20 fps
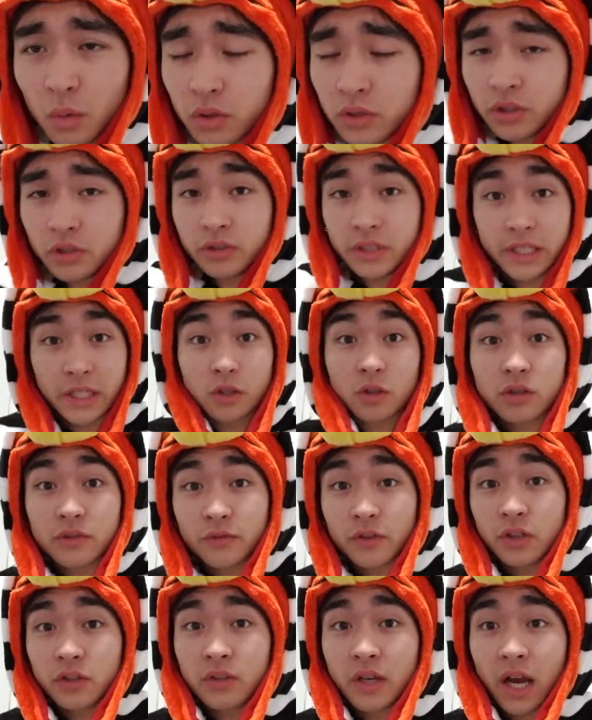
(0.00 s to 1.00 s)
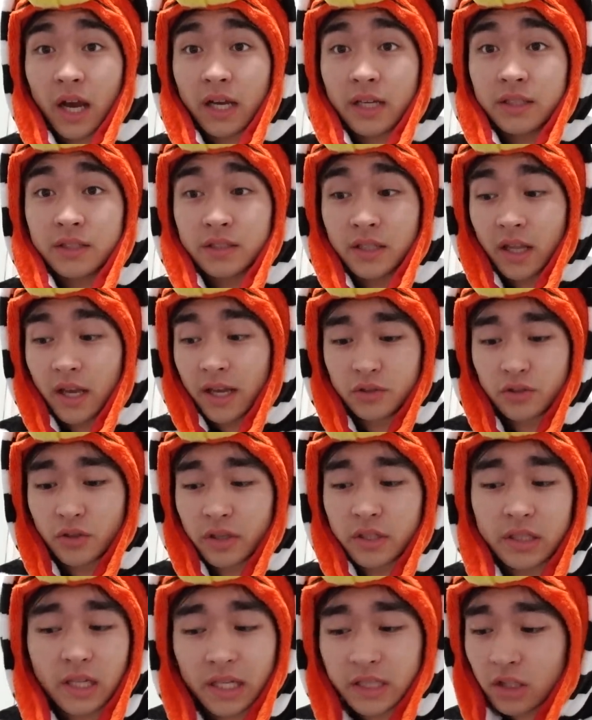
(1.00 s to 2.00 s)
will do deals for you guys like
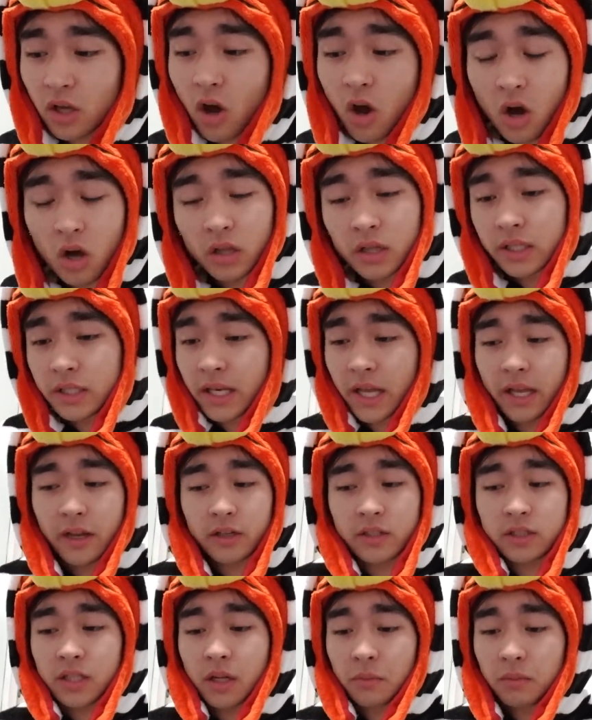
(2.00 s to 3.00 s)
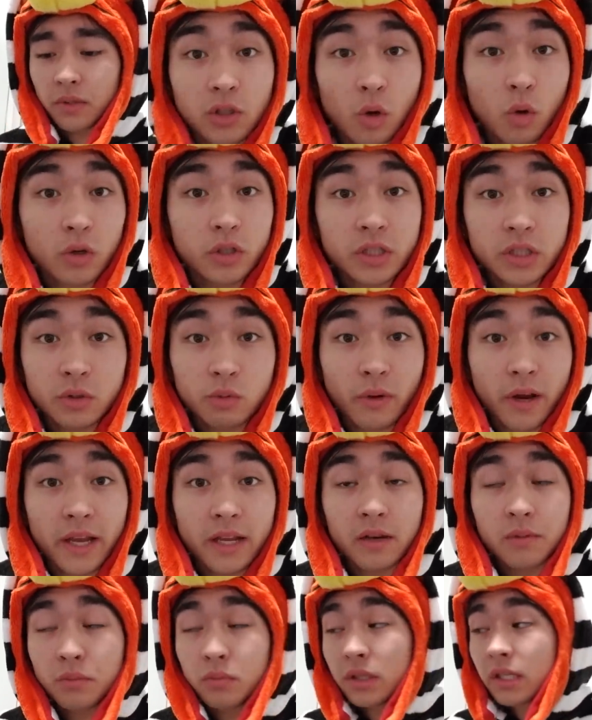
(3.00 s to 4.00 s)
during like the holiday or something or just
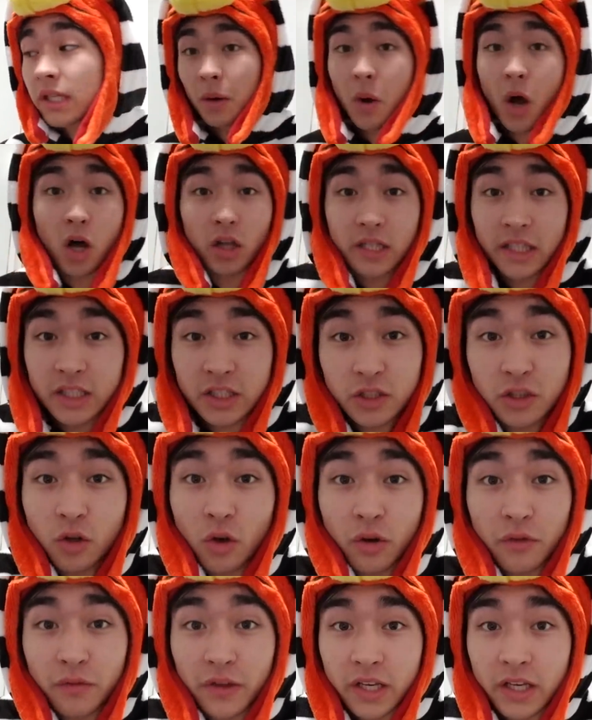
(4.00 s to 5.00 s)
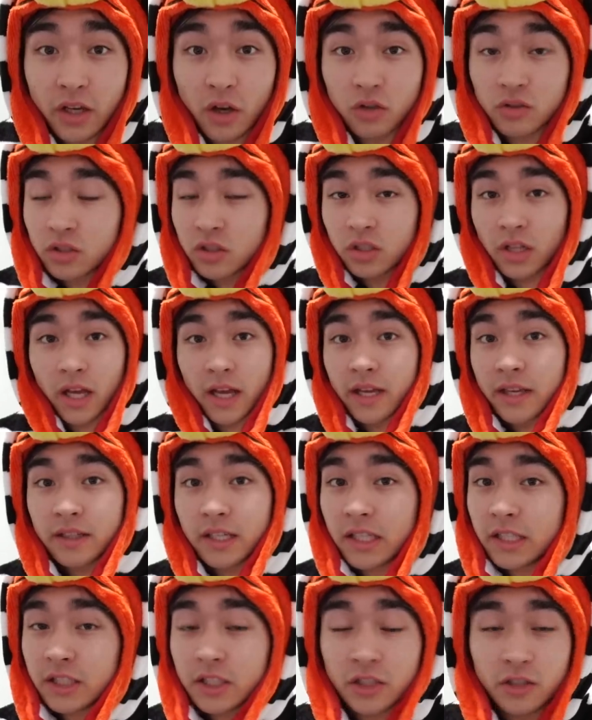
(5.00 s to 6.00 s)
randomly. I'll let you know in videos or like
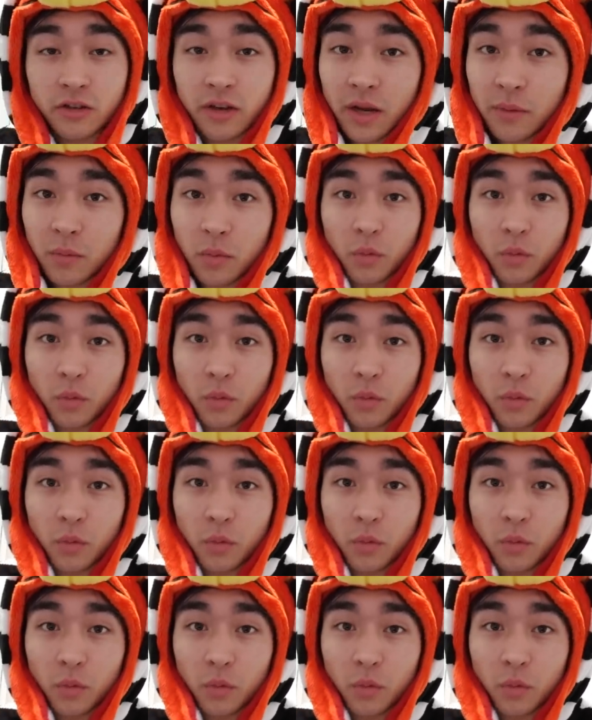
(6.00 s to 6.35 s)
Instagram or